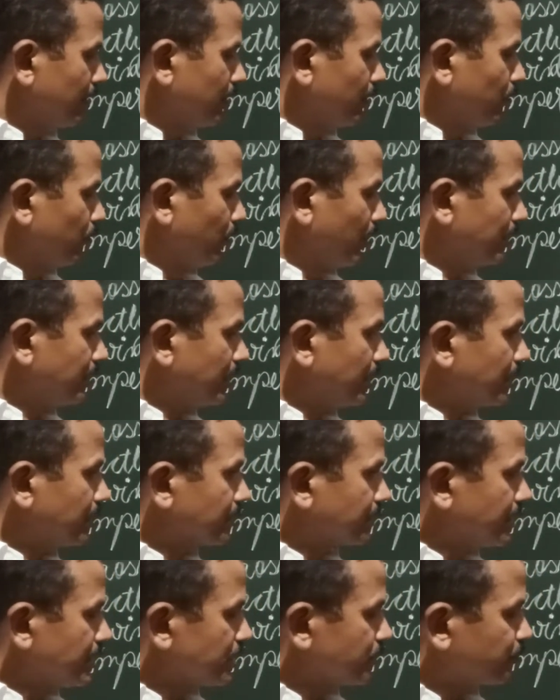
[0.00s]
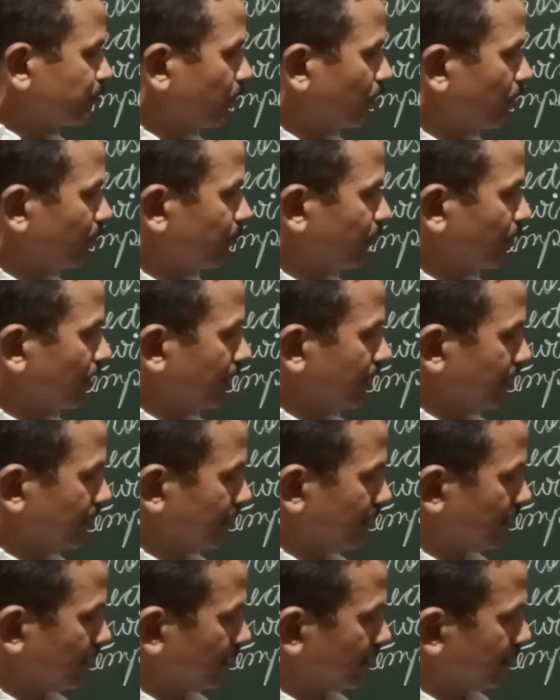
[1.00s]
whether these formulae
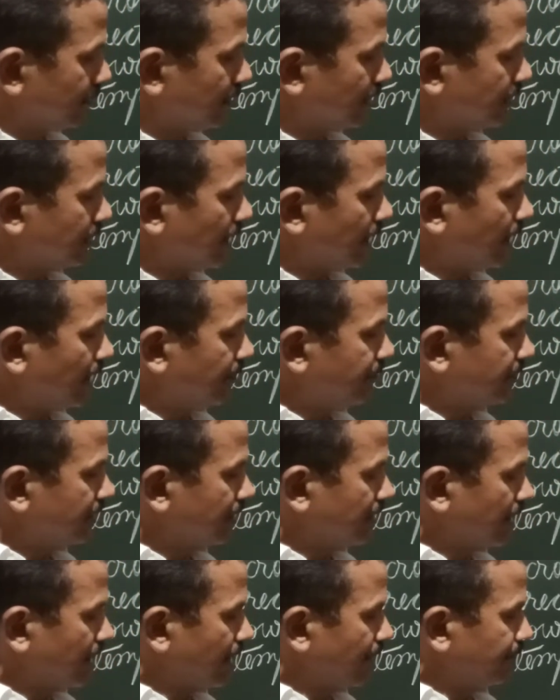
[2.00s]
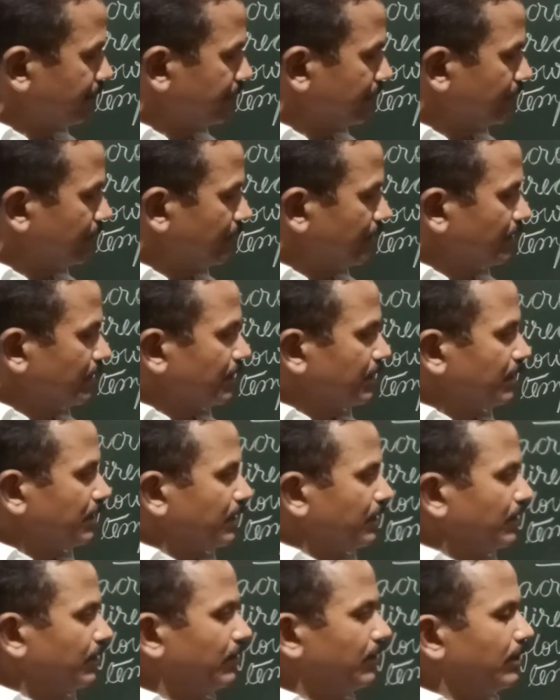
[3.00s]
that I have derived
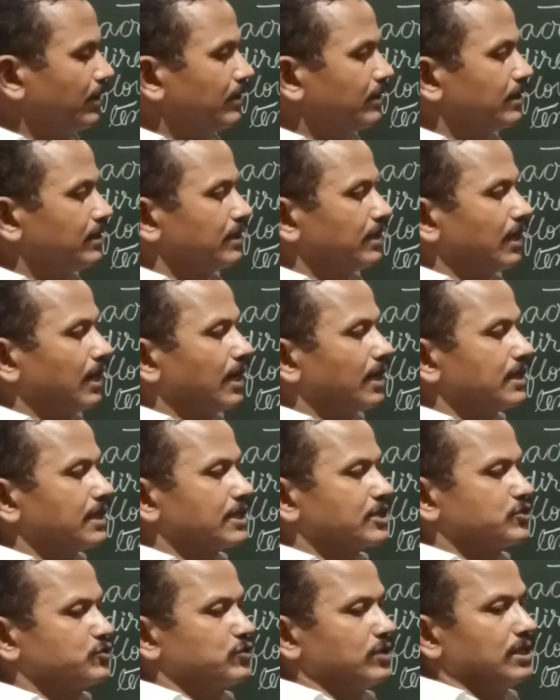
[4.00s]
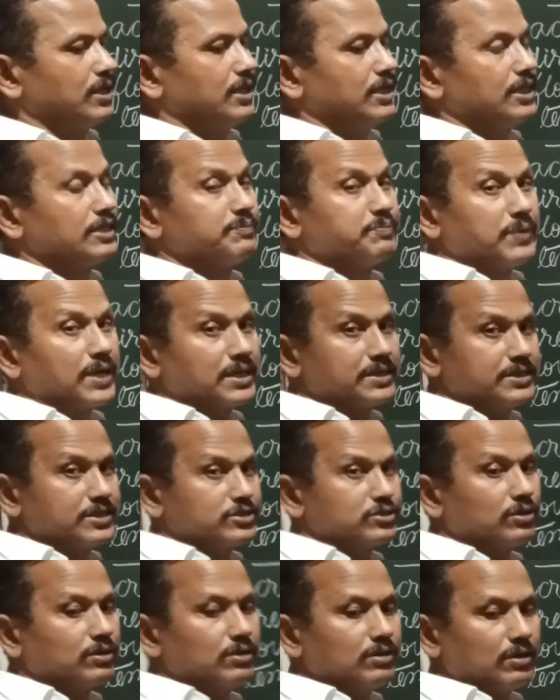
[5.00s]
are actually in practice
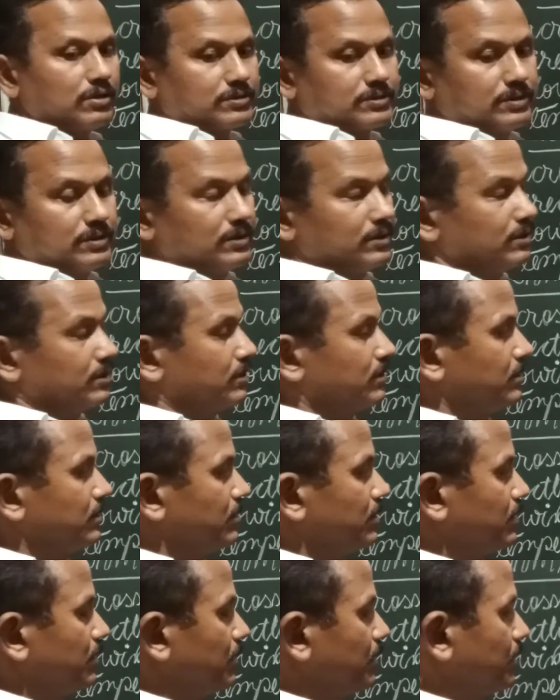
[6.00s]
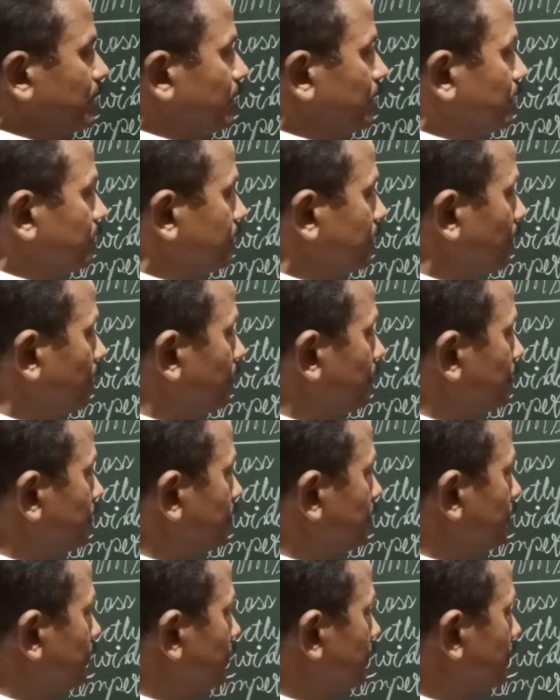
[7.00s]
or not. Now,
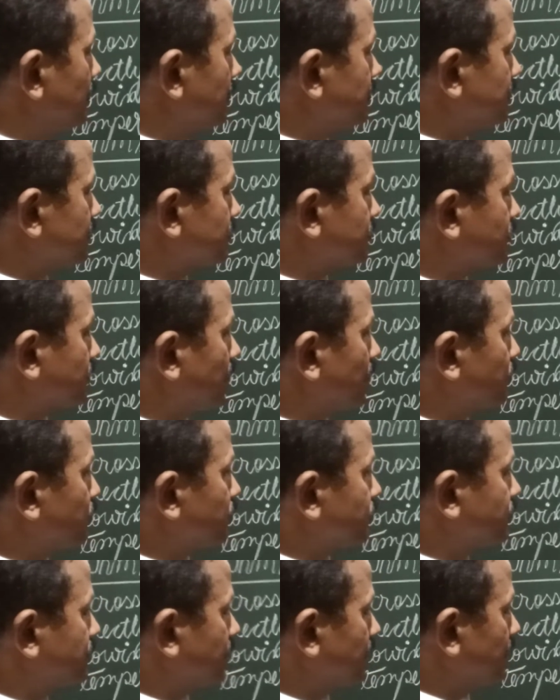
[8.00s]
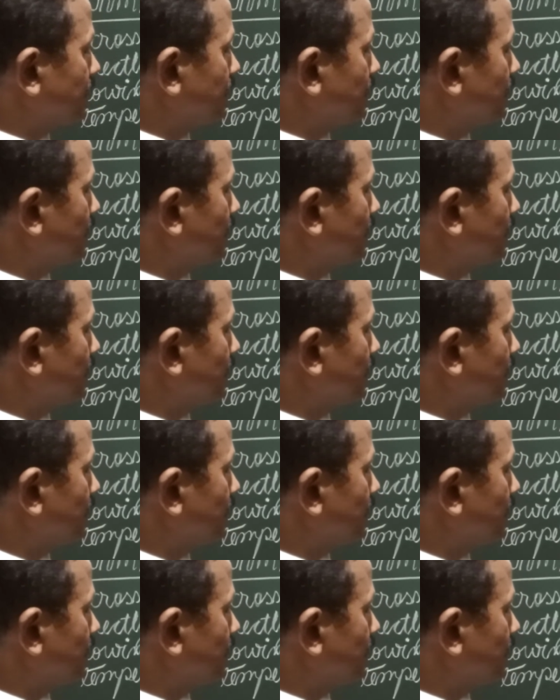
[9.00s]
let us try to see